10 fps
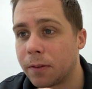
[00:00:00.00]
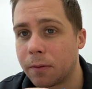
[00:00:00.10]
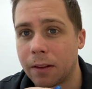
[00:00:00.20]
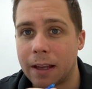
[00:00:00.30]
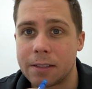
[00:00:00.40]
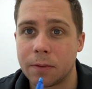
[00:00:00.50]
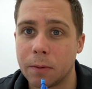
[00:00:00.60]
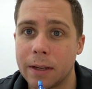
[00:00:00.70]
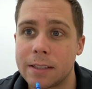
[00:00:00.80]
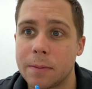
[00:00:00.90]
Over the last few
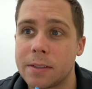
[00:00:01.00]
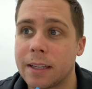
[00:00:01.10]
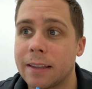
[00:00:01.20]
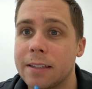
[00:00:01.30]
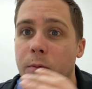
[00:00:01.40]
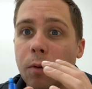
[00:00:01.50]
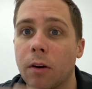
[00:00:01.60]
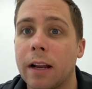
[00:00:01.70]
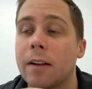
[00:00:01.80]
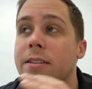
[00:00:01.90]
weeks, I'm just like, these
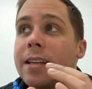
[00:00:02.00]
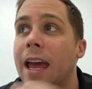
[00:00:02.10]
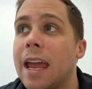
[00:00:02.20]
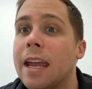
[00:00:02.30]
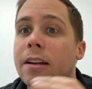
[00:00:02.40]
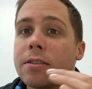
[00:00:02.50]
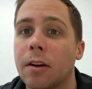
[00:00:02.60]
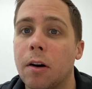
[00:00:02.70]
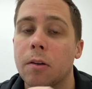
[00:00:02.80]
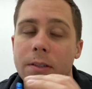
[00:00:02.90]
workouts take
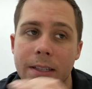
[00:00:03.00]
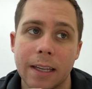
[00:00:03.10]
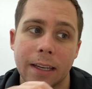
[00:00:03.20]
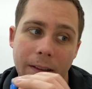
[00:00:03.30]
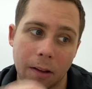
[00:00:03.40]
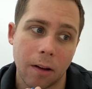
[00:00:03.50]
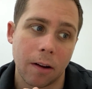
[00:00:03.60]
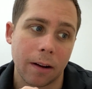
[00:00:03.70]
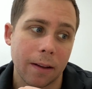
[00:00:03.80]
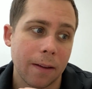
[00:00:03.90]
so stinking
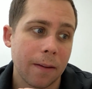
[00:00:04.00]
long.